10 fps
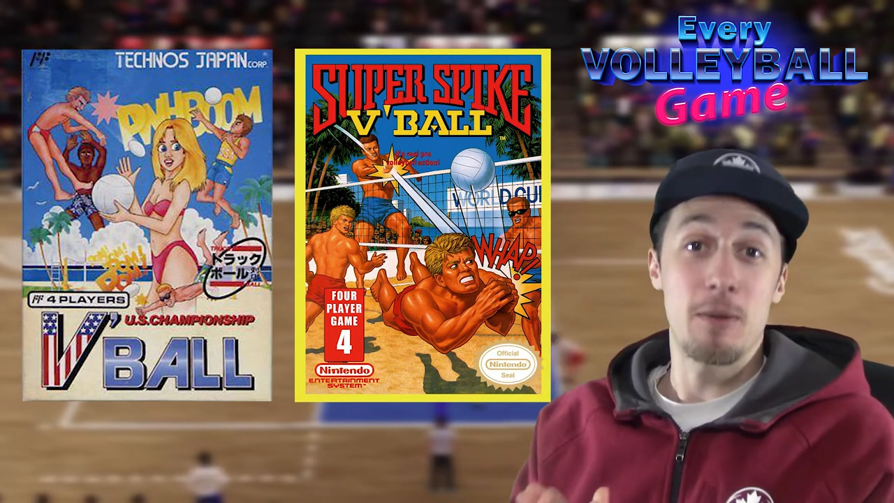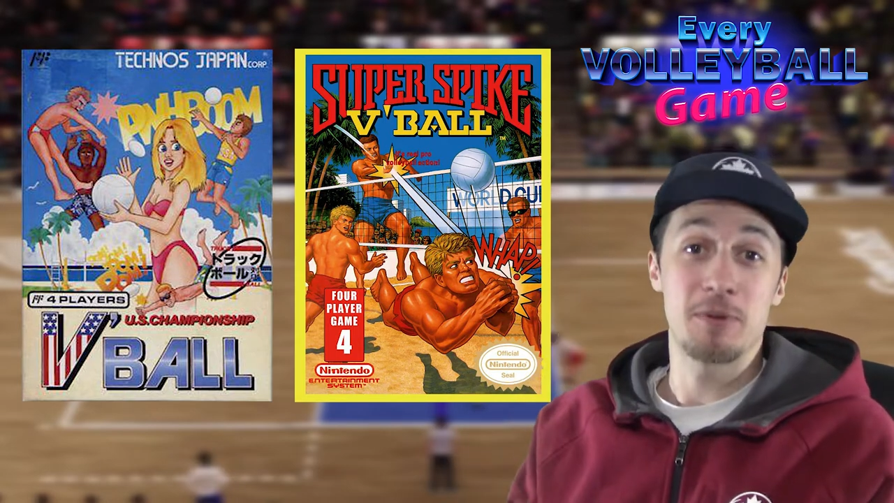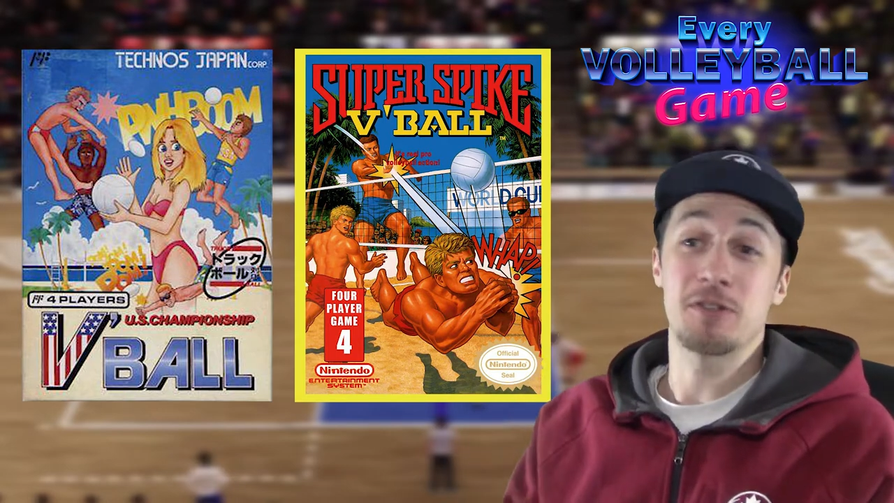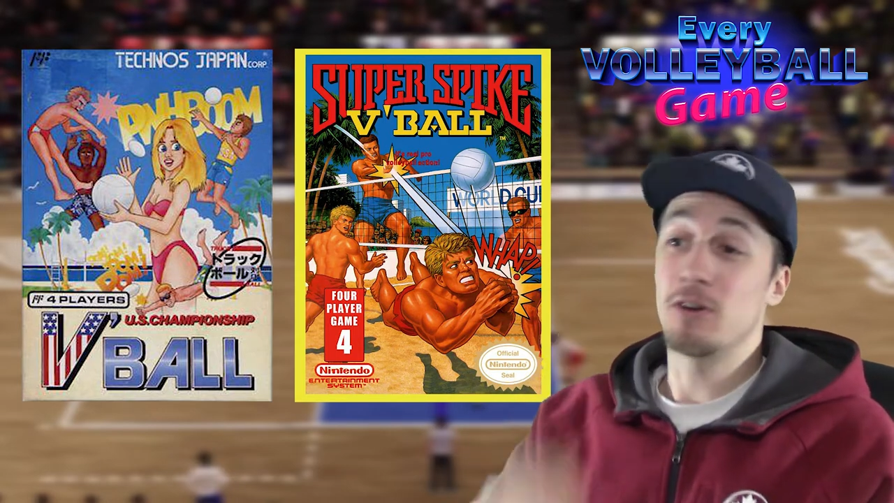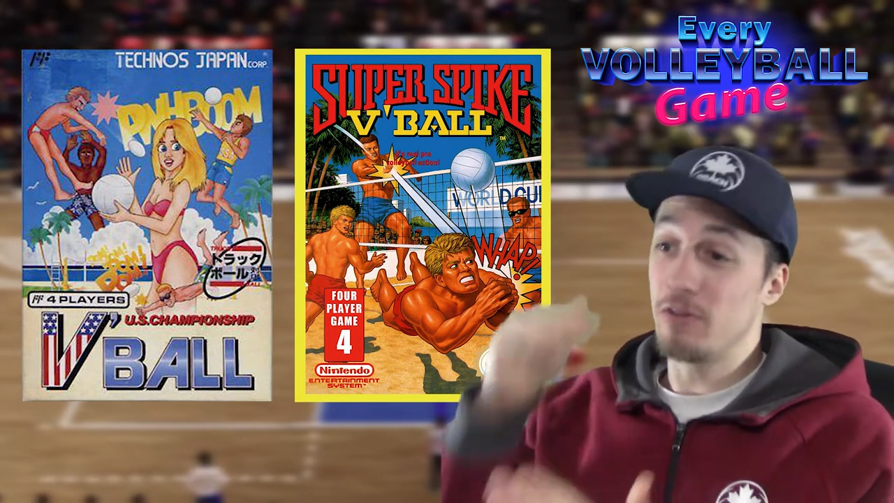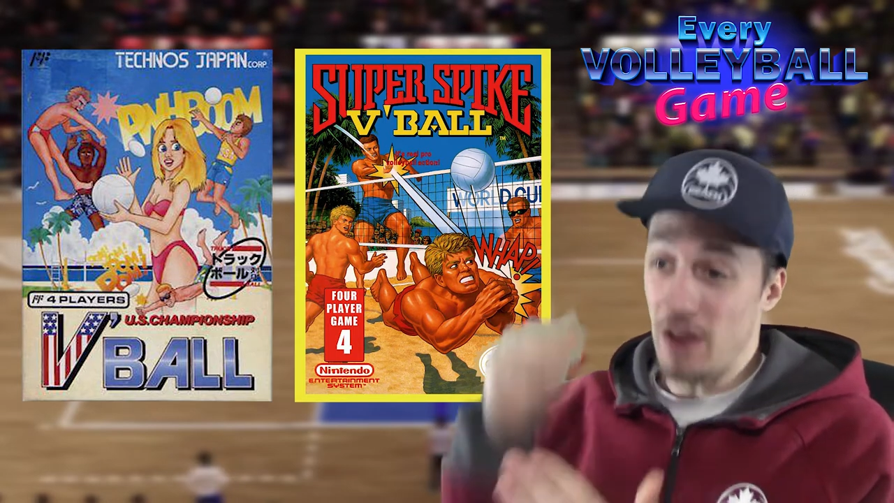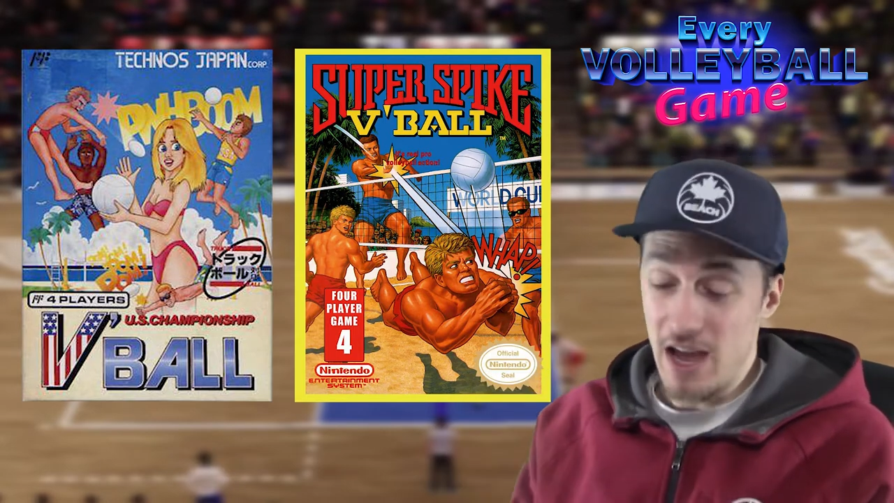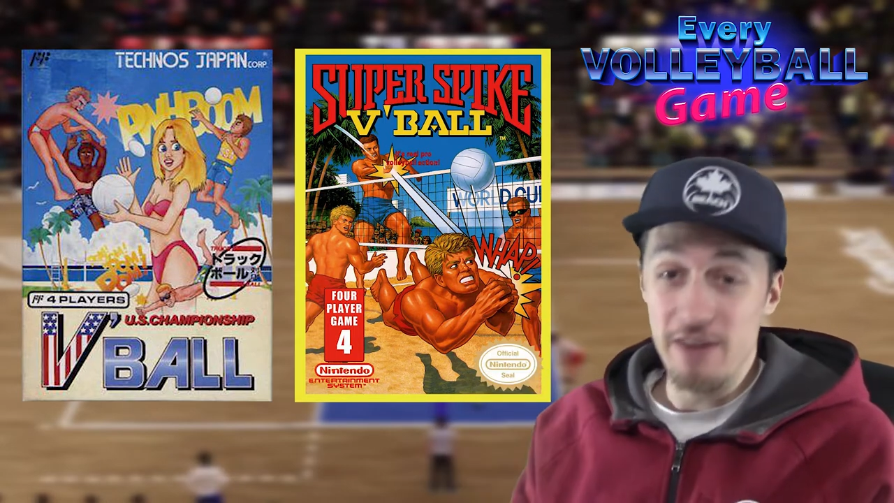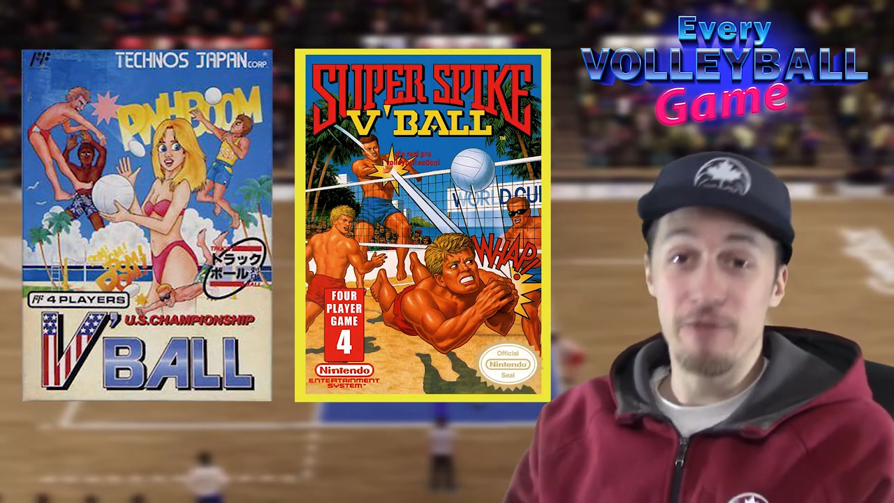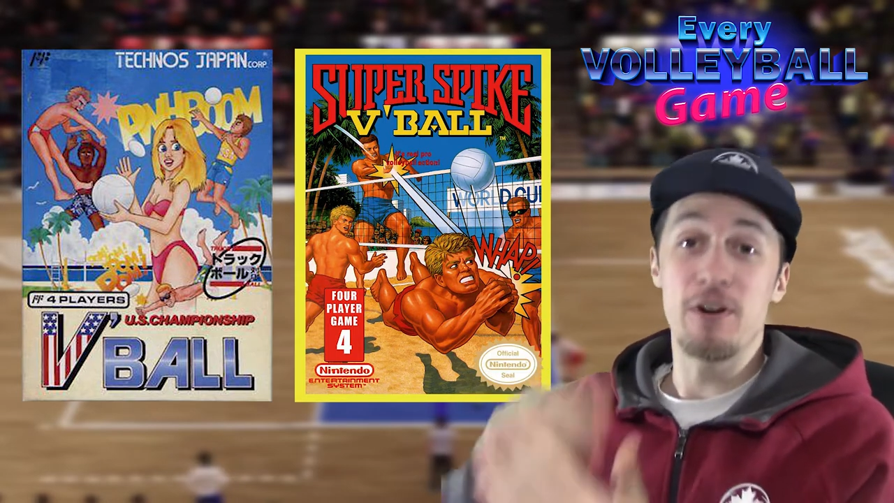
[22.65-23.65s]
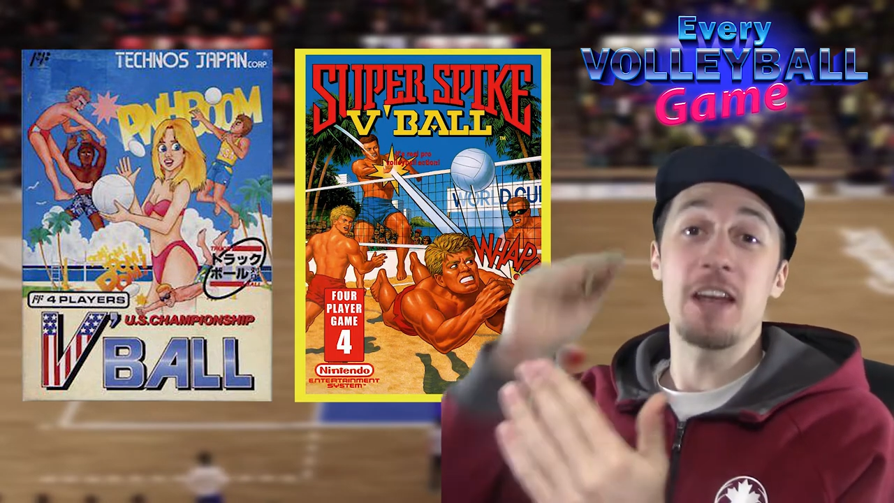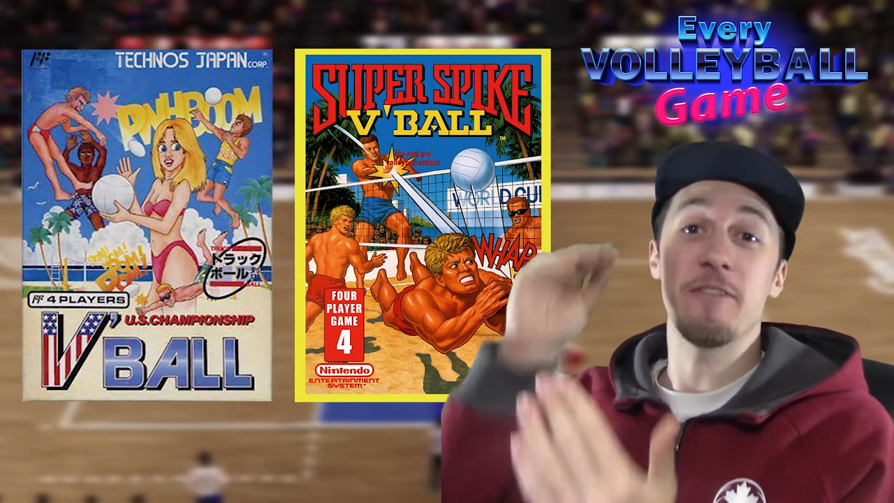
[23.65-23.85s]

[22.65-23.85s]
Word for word: episode of every